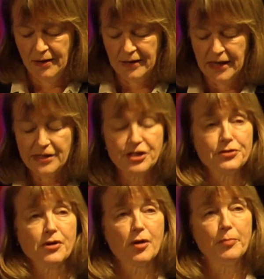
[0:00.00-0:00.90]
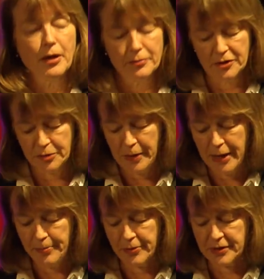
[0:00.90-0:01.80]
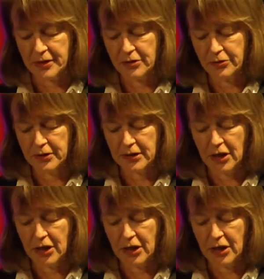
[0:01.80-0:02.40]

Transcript: Last year, our published papers included